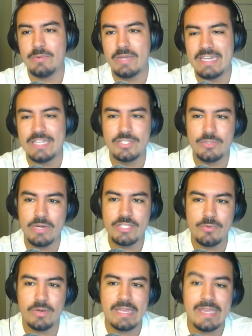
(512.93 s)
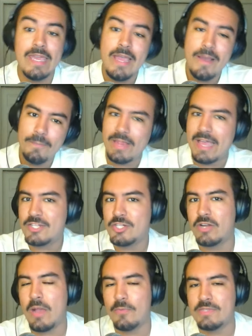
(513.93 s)
Again, in 2020, black
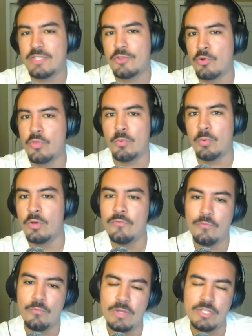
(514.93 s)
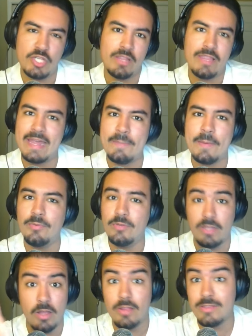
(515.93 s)
turnout was through the roof, which a lot of people
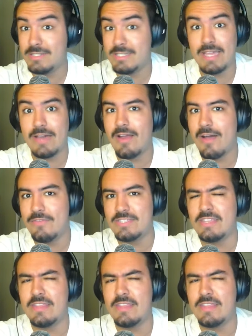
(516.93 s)
can call into doubt, obviously.